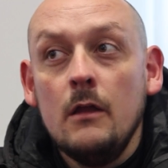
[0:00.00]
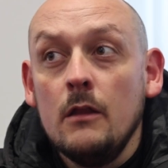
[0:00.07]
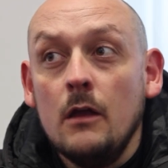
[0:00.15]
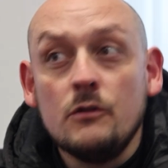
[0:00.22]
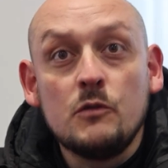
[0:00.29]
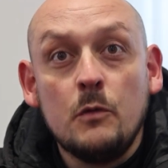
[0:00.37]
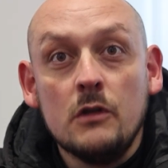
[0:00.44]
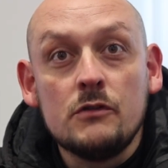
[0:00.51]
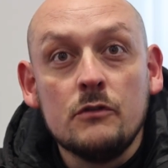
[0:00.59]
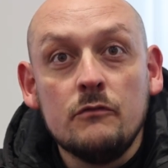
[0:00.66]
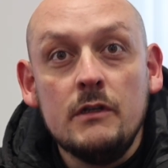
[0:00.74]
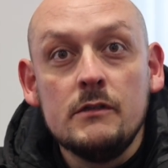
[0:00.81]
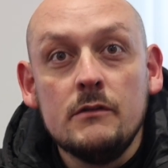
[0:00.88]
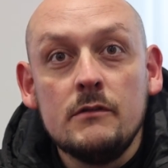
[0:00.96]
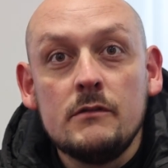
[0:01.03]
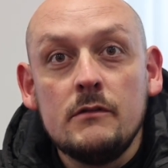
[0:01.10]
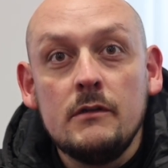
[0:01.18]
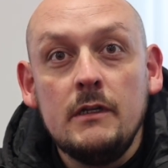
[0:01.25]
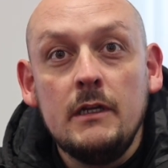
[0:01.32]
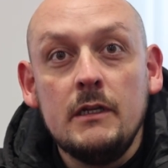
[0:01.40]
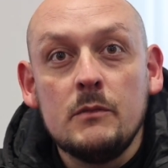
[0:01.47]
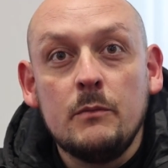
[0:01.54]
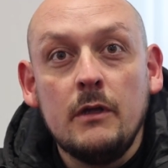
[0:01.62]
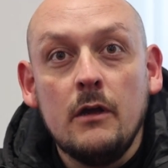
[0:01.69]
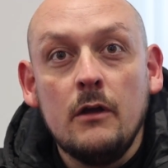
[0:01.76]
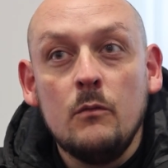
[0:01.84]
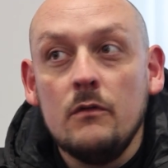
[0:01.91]
No, just personal reasons. He needed to
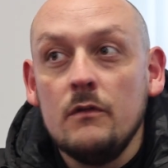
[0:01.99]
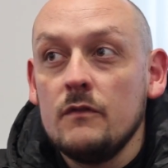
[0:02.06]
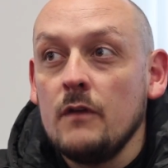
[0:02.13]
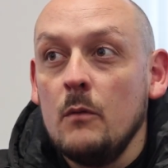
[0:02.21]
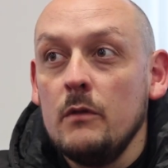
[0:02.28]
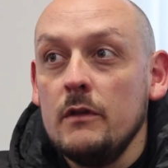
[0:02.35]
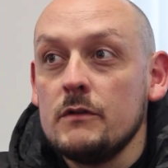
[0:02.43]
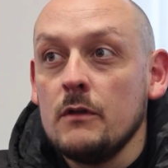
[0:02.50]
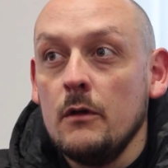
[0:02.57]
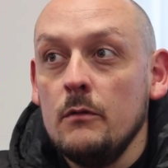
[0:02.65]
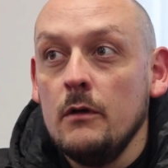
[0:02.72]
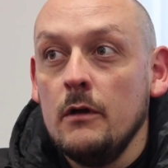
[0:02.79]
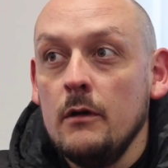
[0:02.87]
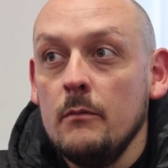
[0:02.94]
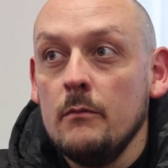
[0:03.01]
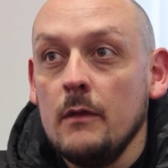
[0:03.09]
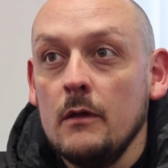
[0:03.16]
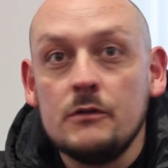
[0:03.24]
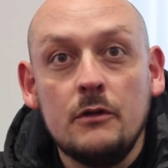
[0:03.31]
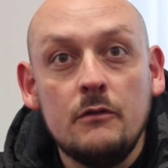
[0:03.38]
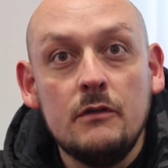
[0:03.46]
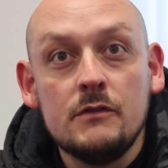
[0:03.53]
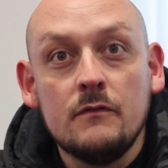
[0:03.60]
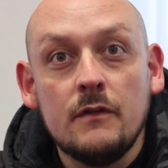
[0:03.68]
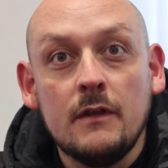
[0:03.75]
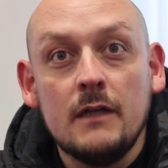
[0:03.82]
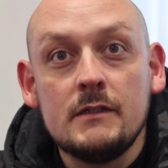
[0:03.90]
be at home with his family, so that's the only
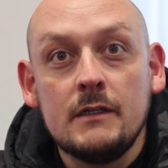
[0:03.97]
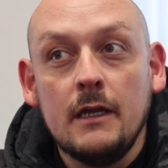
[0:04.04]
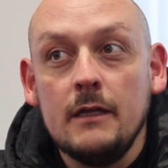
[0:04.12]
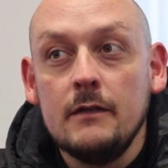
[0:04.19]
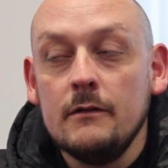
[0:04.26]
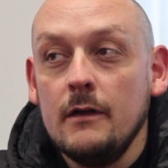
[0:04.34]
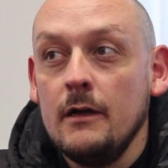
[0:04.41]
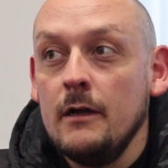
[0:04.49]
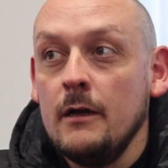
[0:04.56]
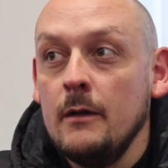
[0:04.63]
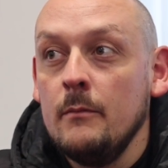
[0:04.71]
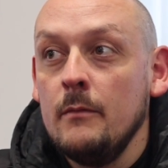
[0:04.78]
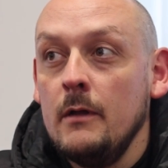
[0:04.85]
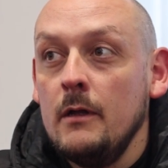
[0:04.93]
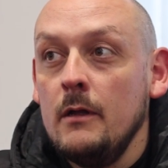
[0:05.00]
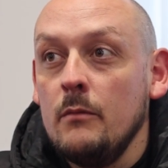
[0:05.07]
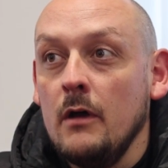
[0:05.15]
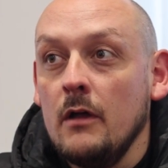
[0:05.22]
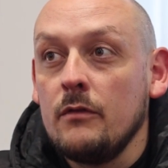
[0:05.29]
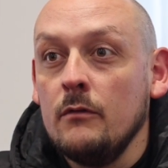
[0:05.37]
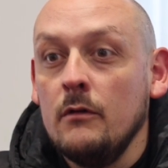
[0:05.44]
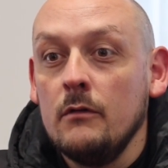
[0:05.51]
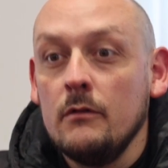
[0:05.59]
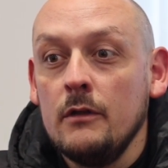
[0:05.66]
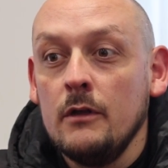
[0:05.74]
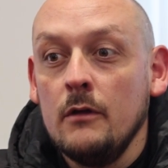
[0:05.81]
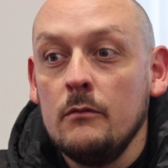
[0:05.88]
reason for that today. But I
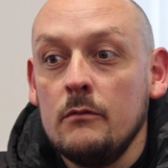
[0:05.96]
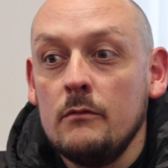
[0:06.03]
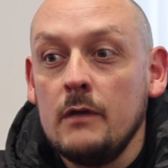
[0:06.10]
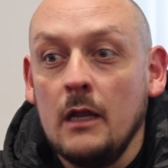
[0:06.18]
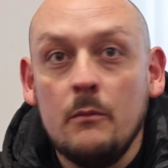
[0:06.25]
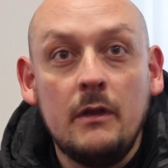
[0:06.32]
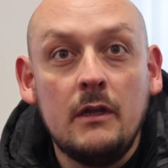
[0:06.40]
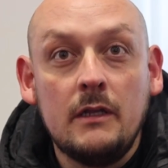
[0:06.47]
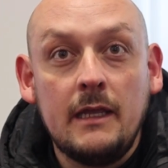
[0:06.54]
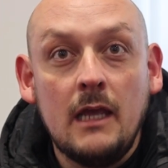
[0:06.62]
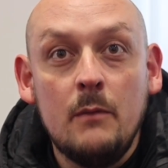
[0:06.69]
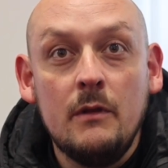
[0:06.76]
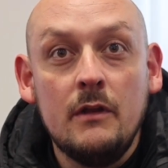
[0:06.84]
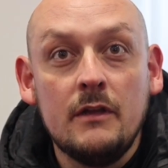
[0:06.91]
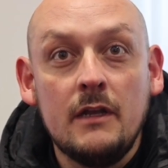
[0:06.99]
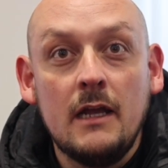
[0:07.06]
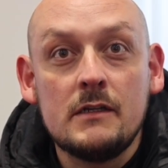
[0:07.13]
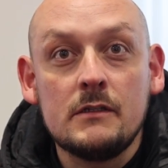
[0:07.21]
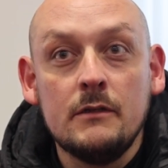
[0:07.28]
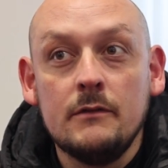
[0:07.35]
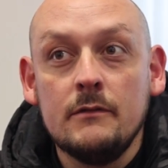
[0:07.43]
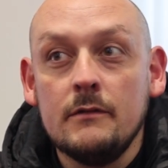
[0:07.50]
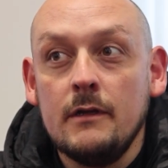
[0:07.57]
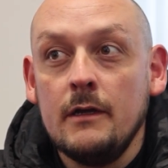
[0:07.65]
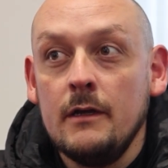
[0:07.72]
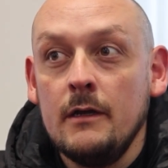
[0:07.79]
thought, Callum Minky came in and did excellent.